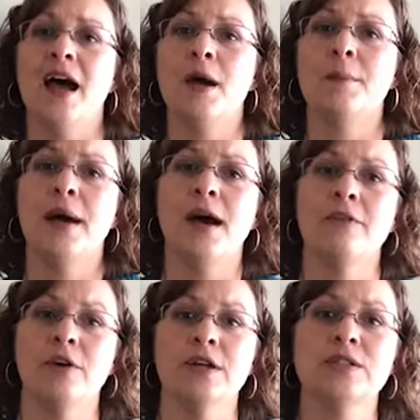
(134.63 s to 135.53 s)

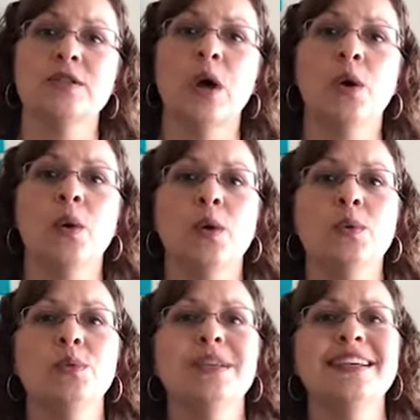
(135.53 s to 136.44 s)
above us
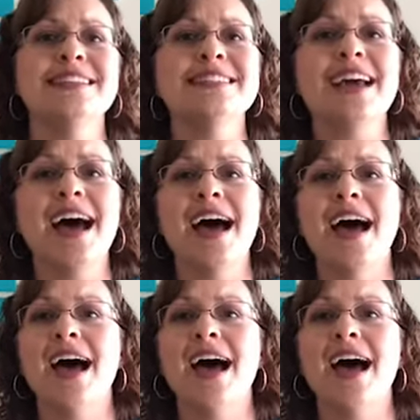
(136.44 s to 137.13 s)
only sky.